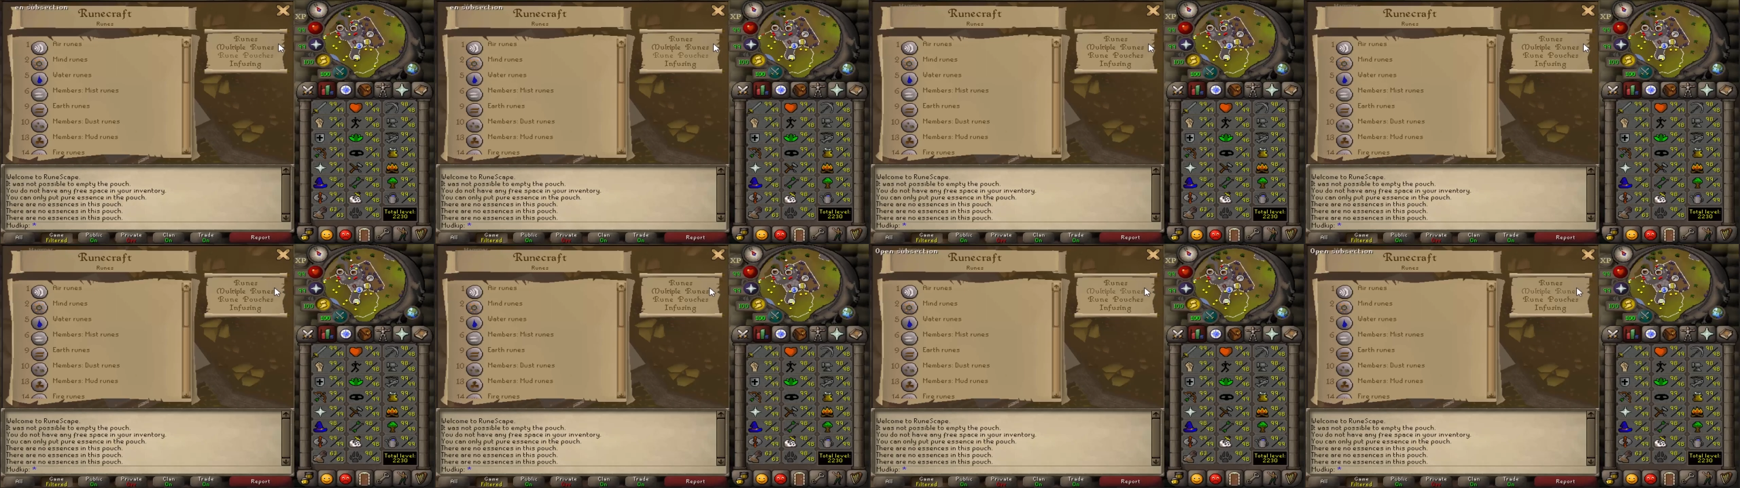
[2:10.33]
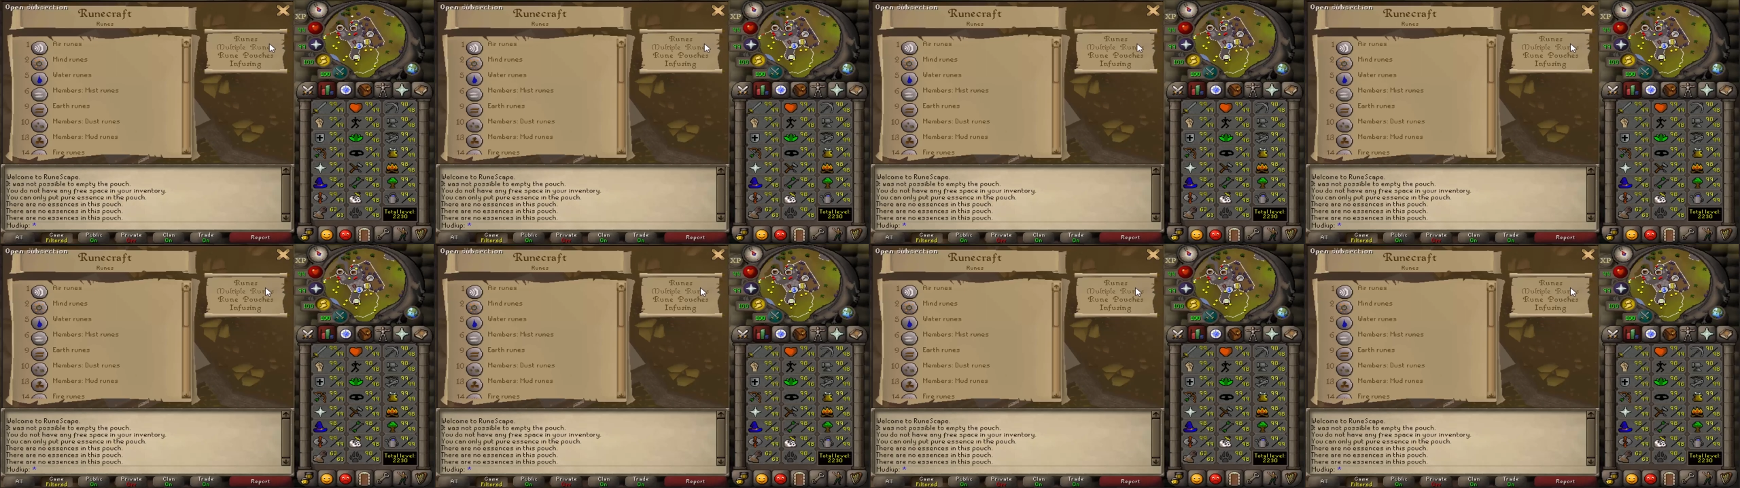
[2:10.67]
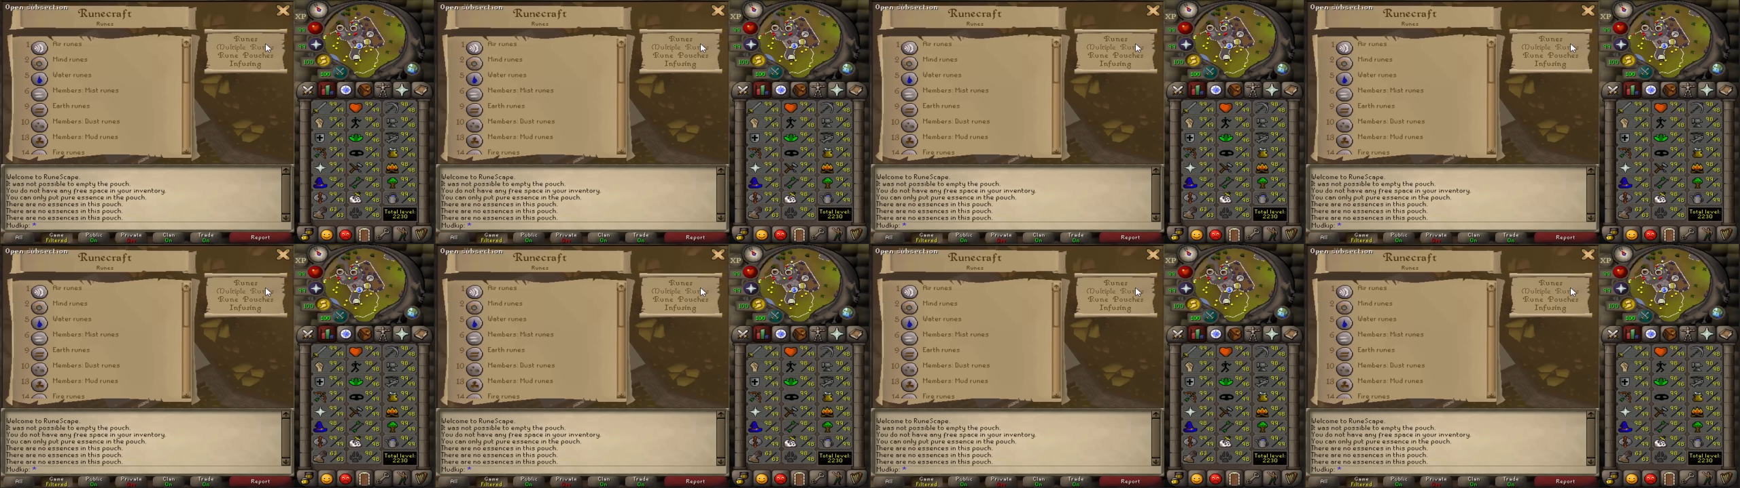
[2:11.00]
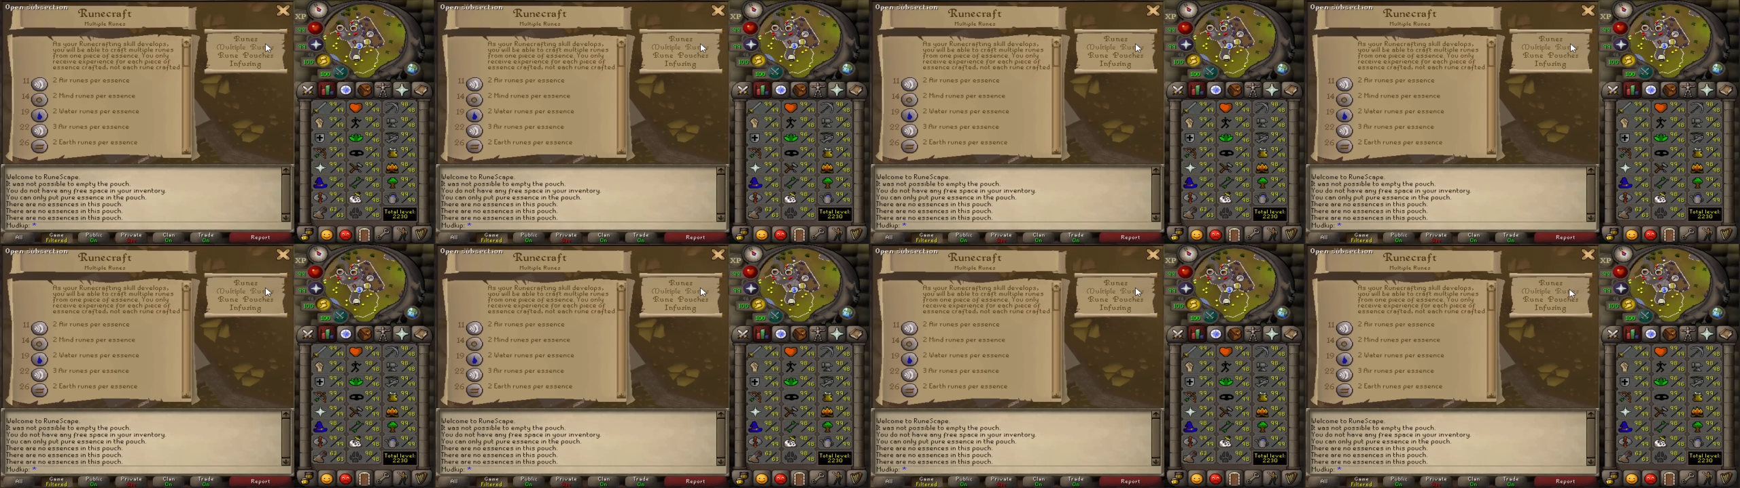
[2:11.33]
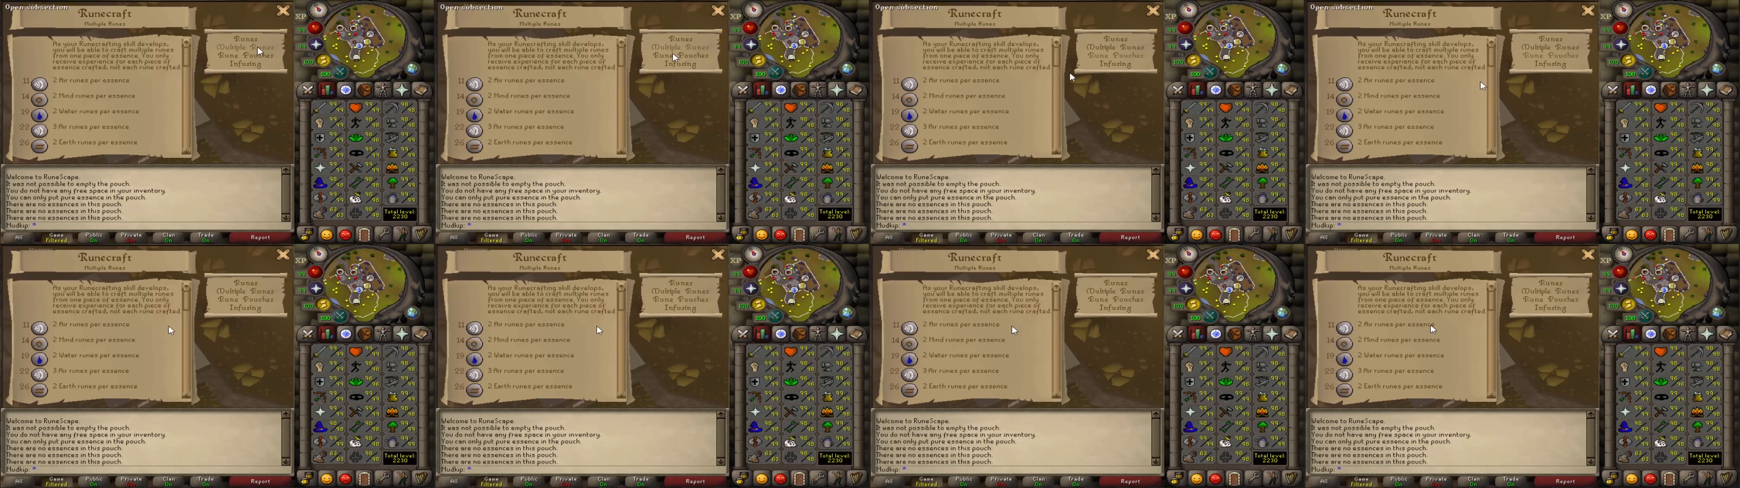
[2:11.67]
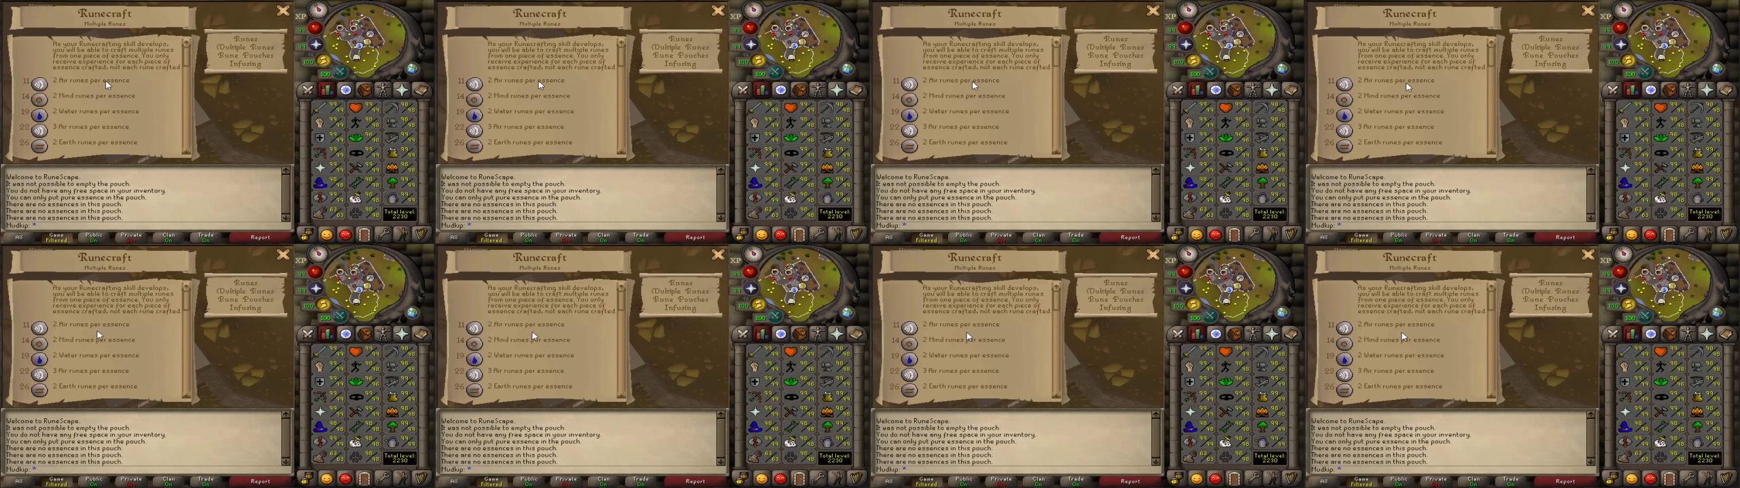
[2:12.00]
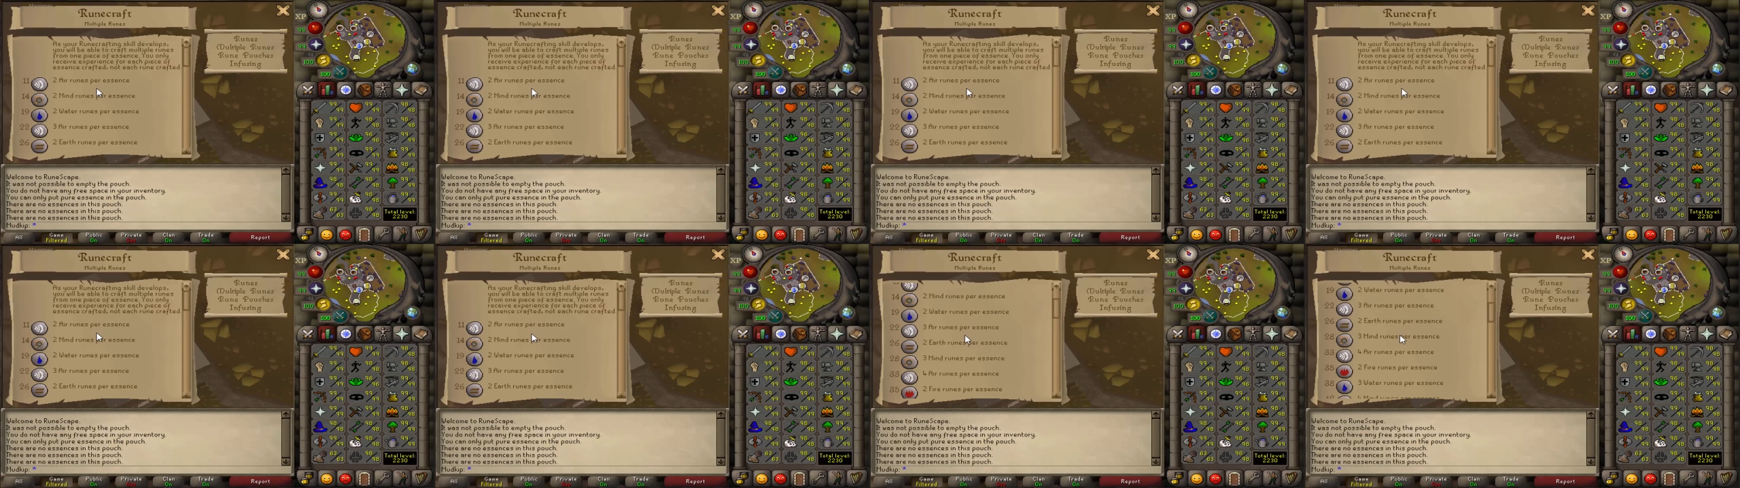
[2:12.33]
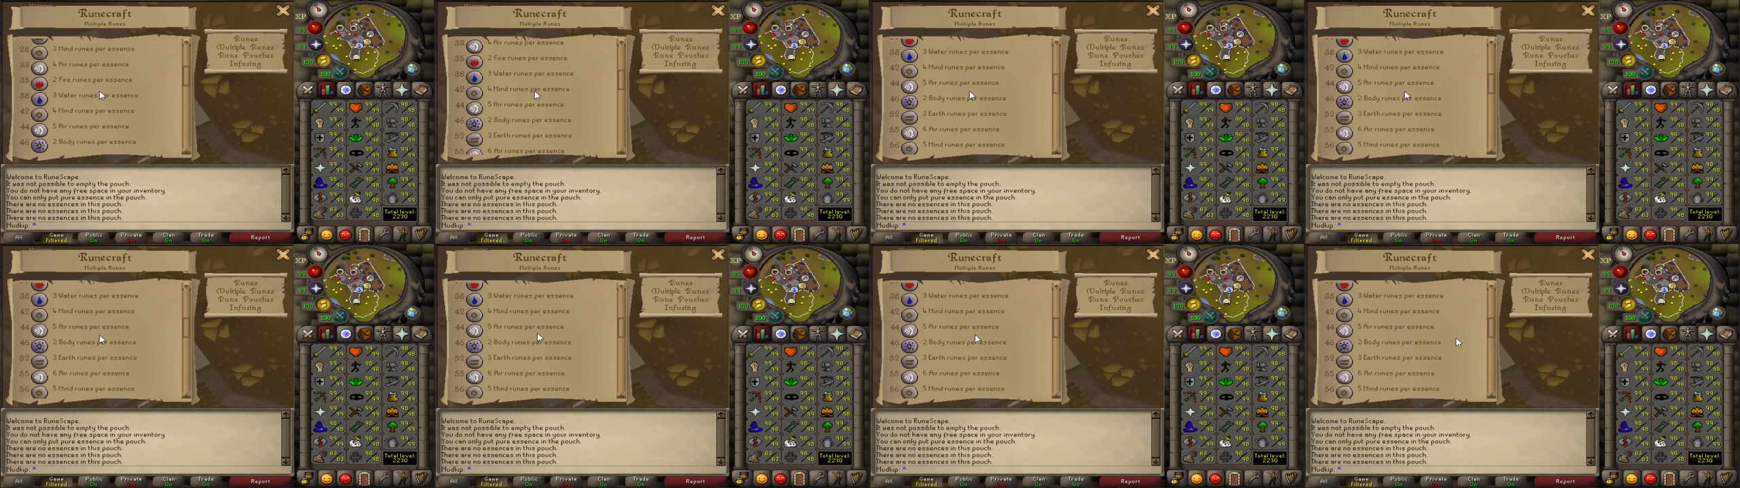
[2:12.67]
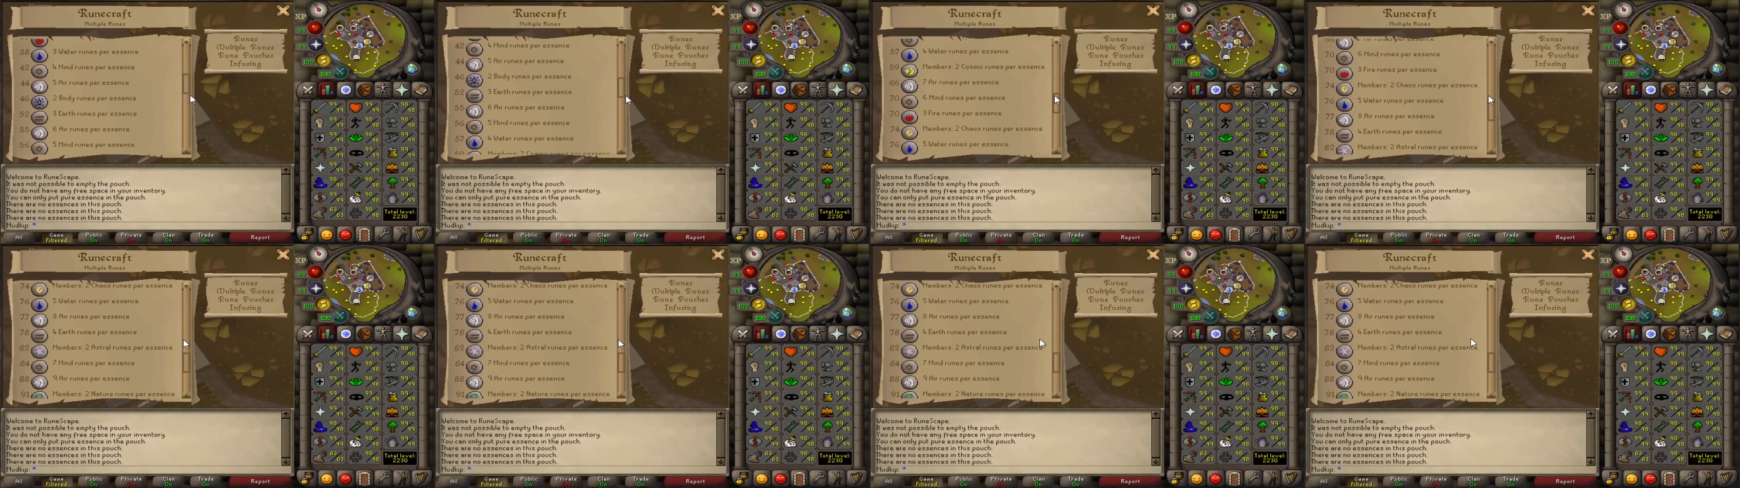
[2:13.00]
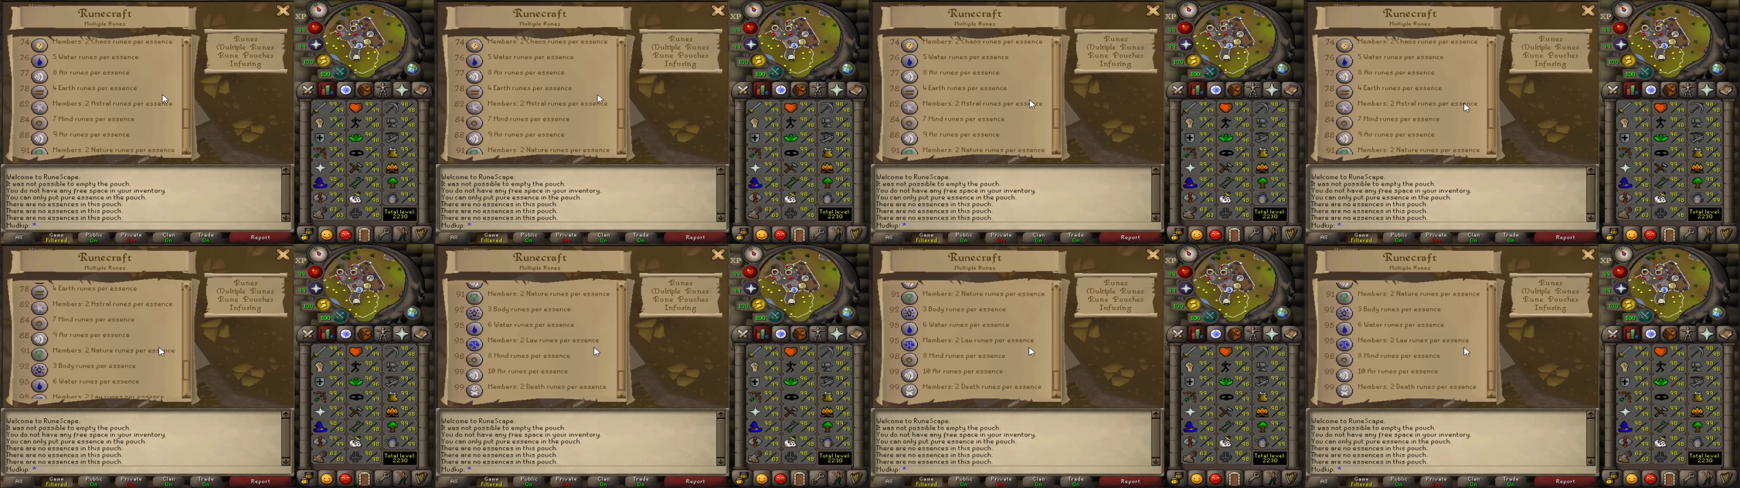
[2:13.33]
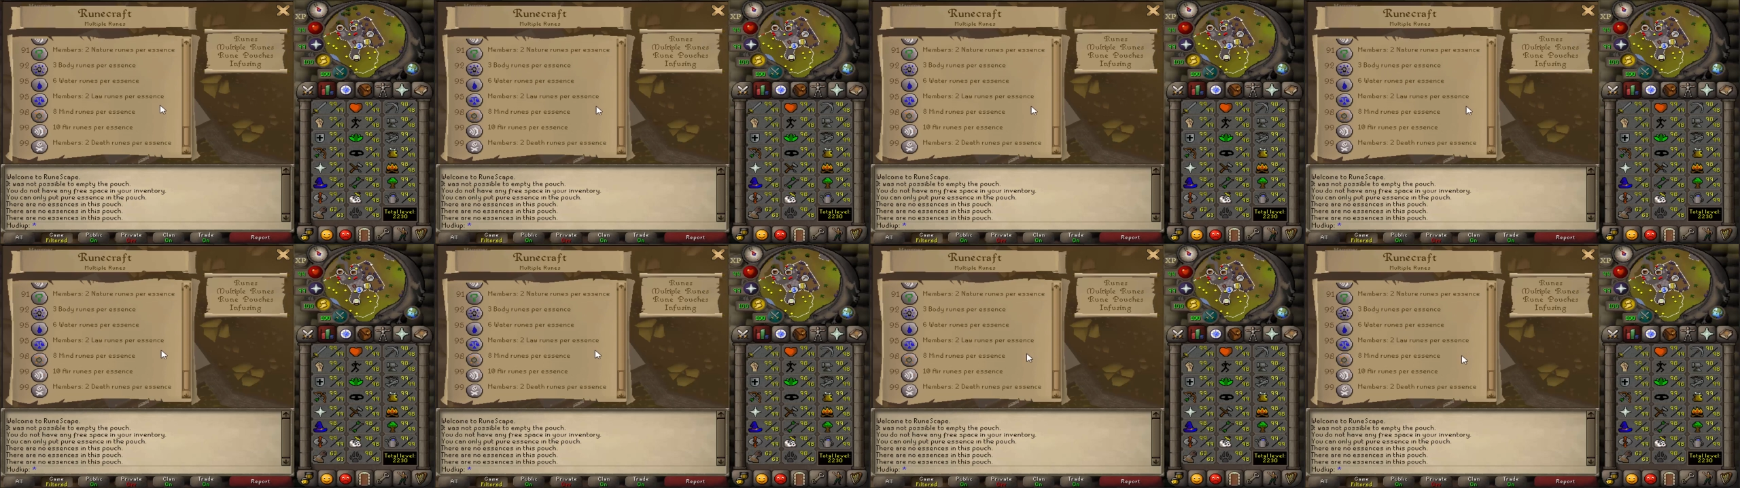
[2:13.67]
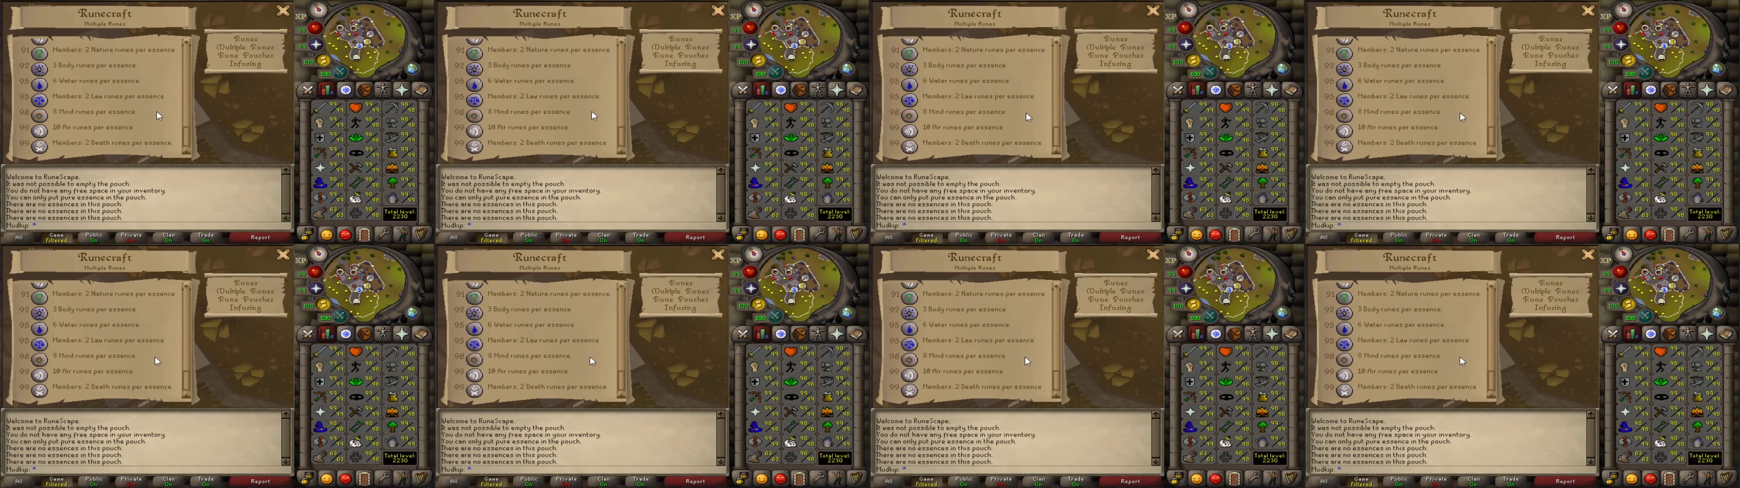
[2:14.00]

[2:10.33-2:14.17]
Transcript: (no speaker visible)